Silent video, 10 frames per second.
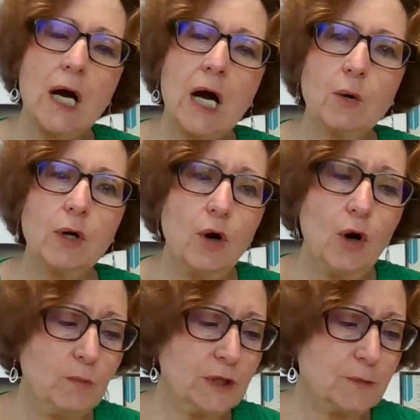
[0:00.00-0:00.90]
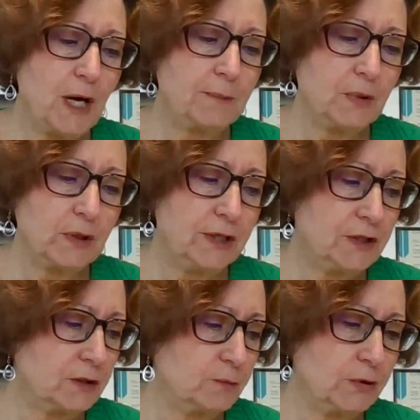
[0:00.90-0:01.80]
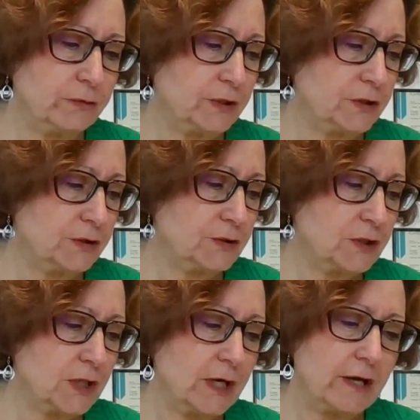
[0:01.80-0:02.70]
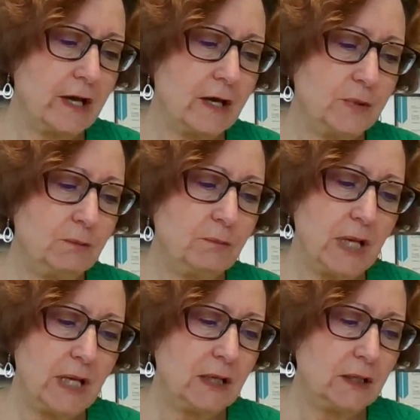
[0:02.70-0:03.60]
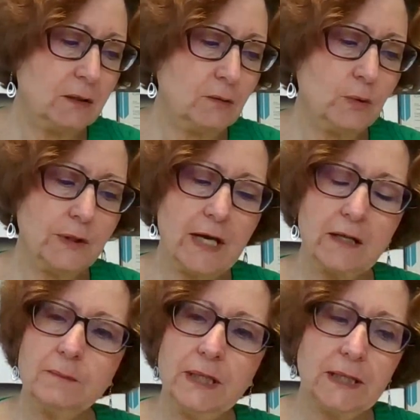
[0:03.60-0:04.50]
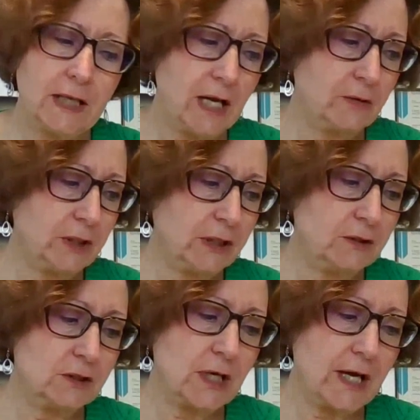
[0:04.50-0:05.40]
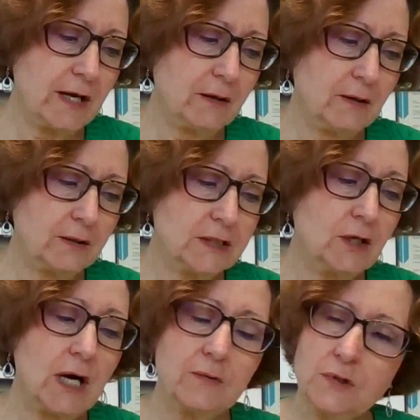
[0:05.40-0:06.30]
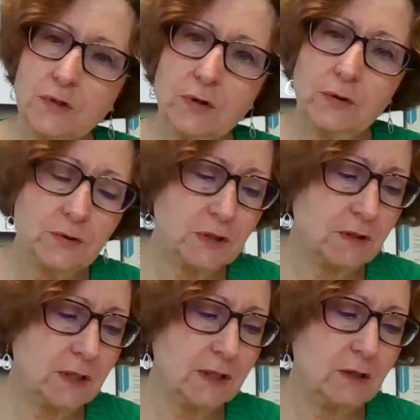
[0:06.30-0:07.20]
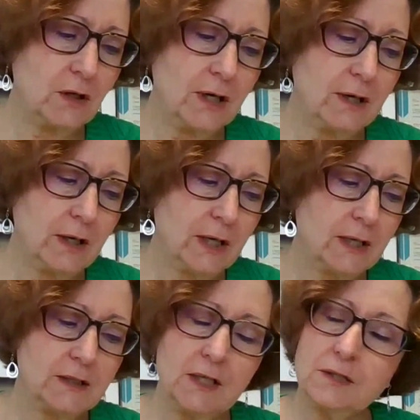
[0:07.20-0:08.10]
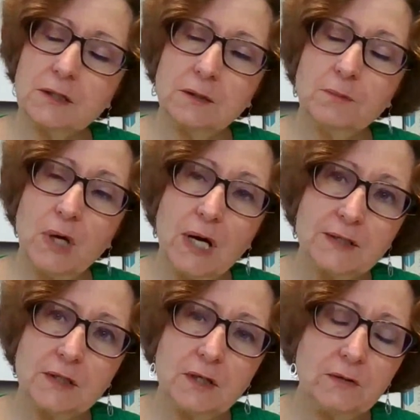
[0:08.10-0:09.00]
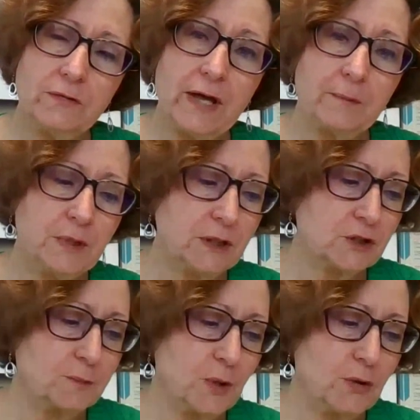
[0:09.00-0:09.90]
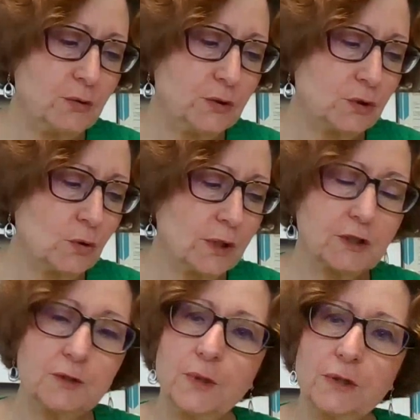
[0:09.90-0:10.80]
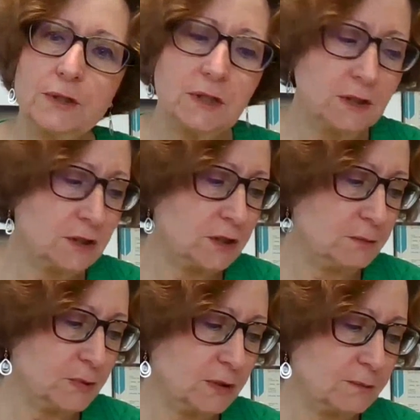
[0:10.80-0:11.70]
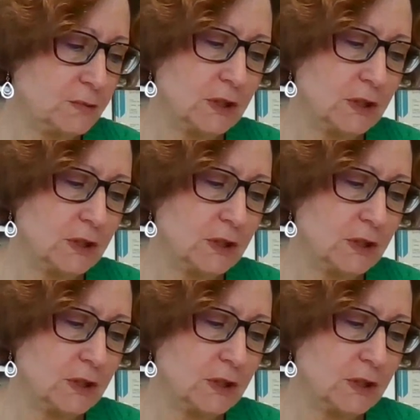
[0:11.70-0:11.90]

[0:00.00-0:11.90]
Our homeless population provisions have been made with Alameda County to, to house those that are testing positive, have been exposed, or experiencing symptoms.